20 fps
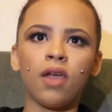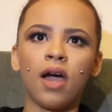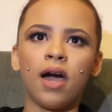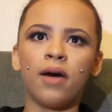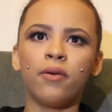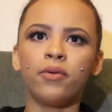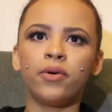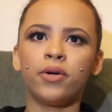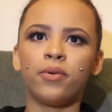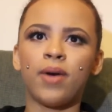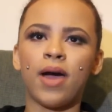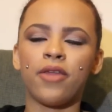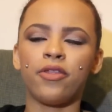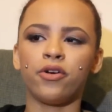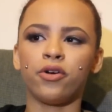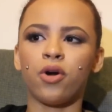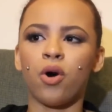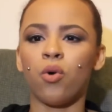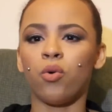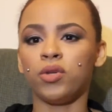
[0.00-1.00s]
I would
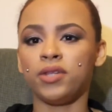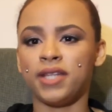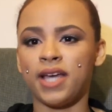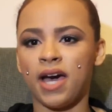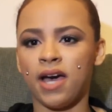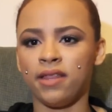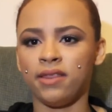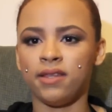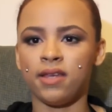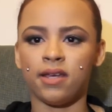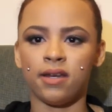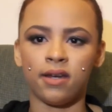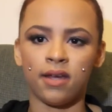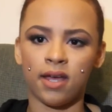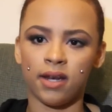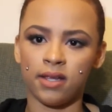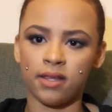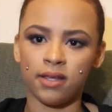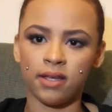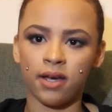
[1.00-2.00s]
rather go with that than
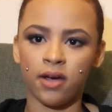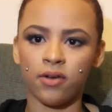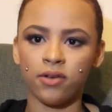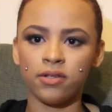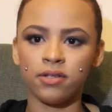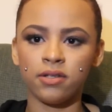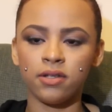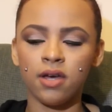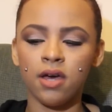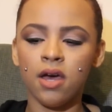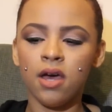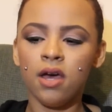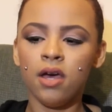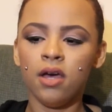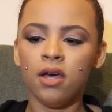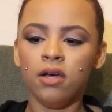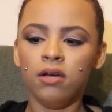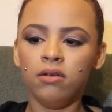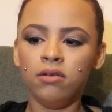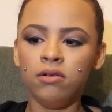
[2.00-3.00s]
anything else.
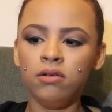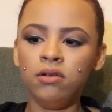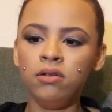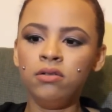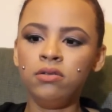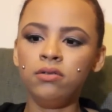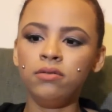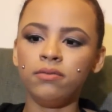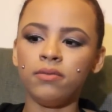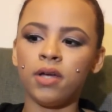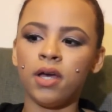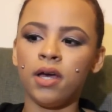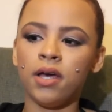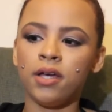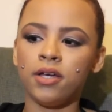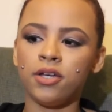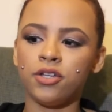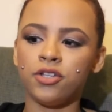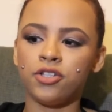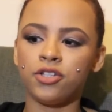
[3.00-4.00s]

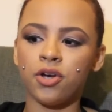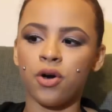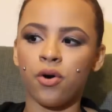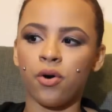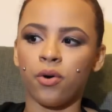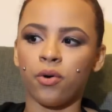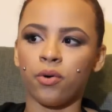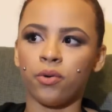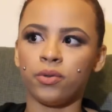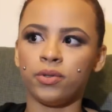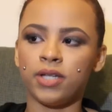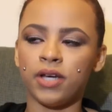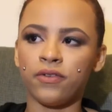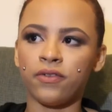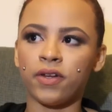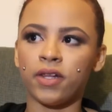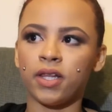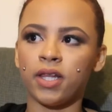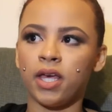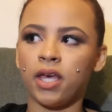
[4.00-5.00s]
So
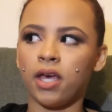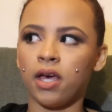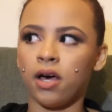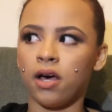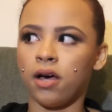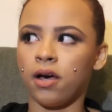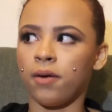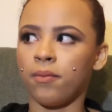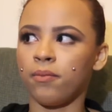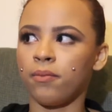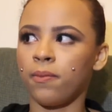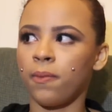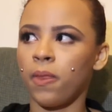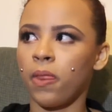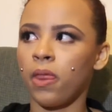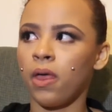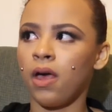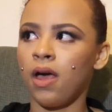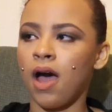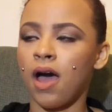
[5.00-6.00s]
definitely, I
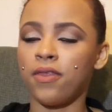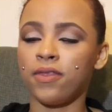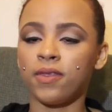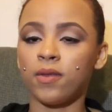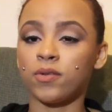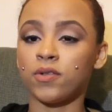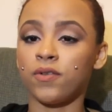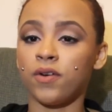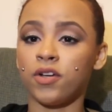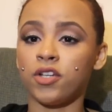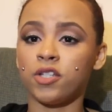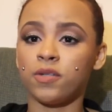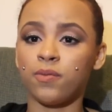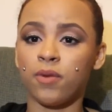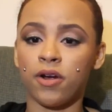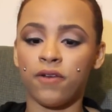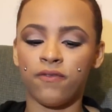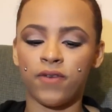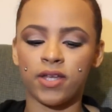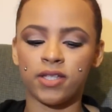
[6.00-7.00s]
think that was a very
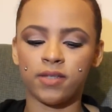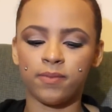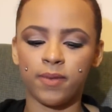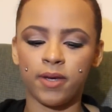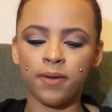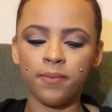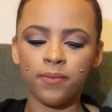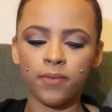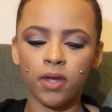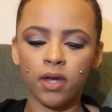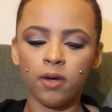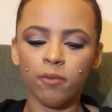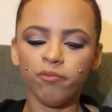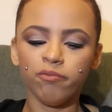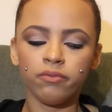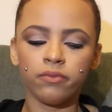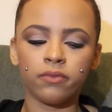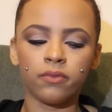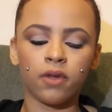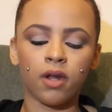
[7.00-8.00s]
smart investment.
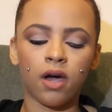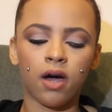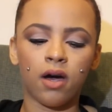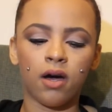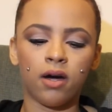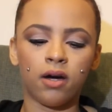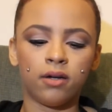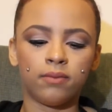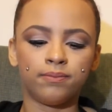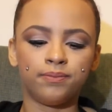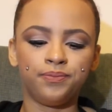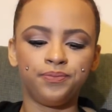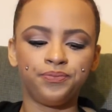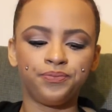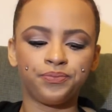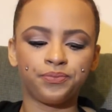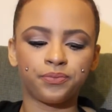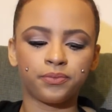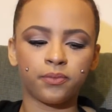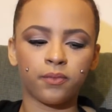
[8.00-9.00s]
And
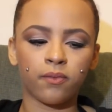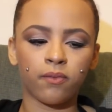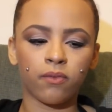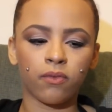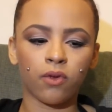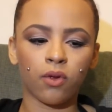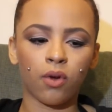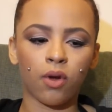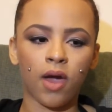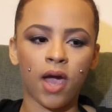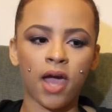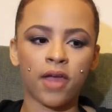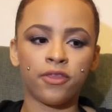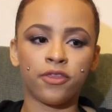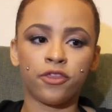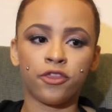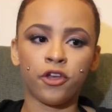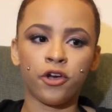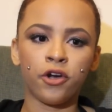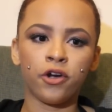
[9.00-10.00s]

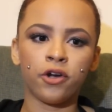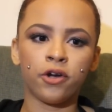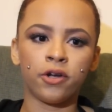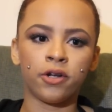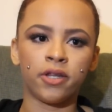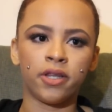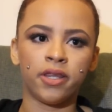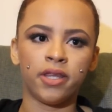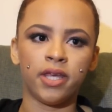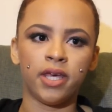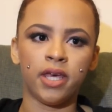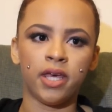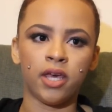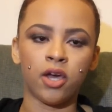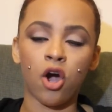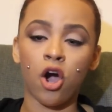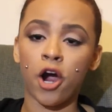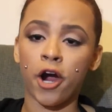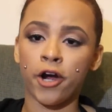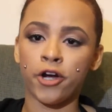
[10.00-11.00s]
third, the
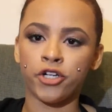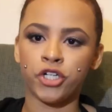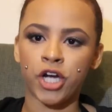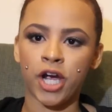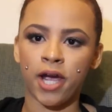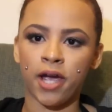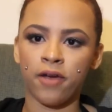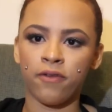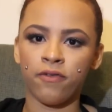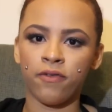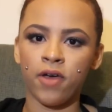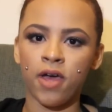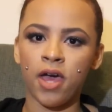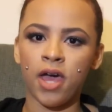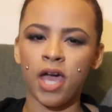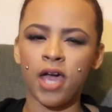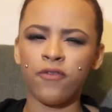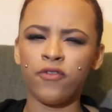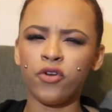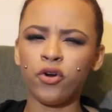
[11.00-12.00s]
hard drive.
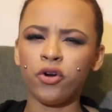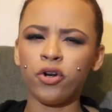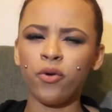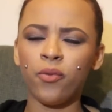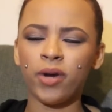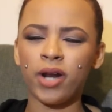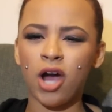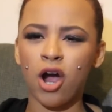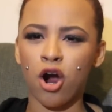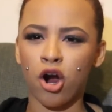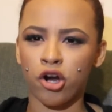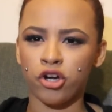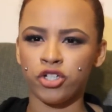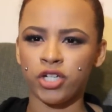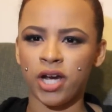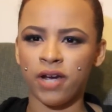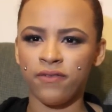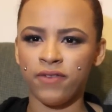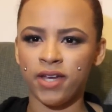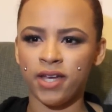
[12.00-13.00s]
If you don't know what a hard
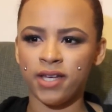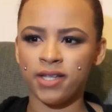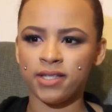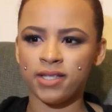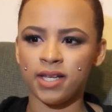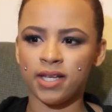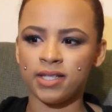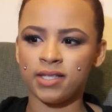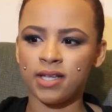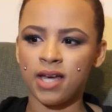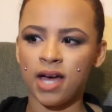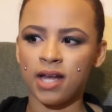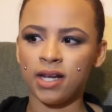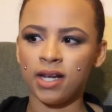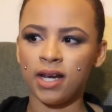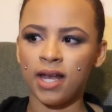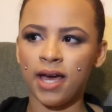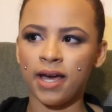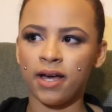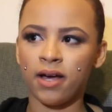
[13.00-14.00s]
drive is, it's kind
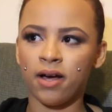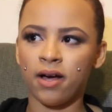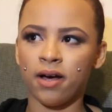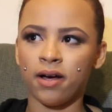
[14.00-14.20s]
of like